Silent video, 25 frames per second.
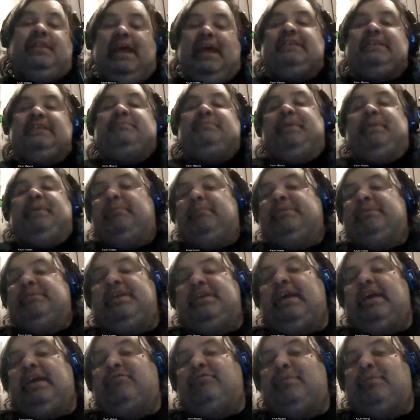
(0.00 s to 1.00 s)
next big
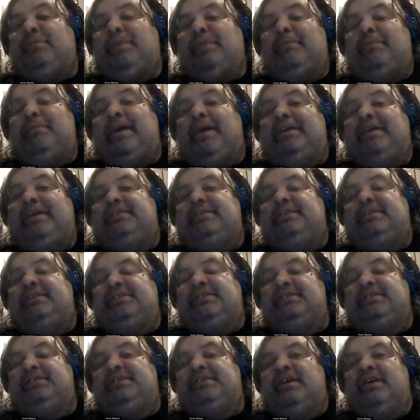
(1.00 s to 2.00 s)
mistake everybody makes
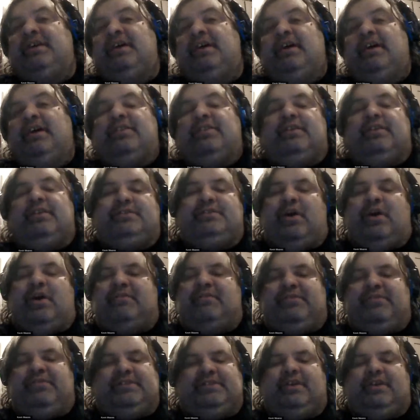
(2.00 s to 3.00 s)
is there's no
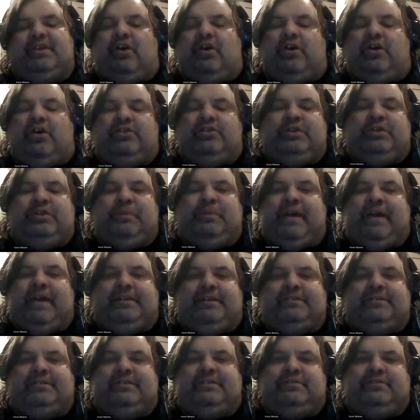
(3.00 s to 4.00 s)
evidence at all she
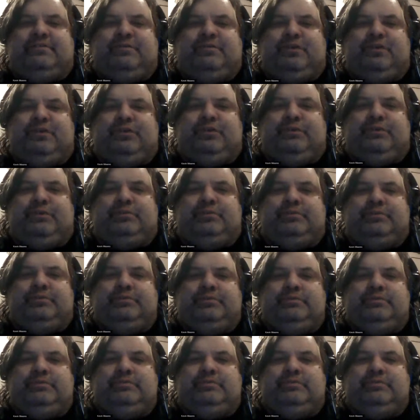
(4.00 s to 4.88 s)
practiced voodoo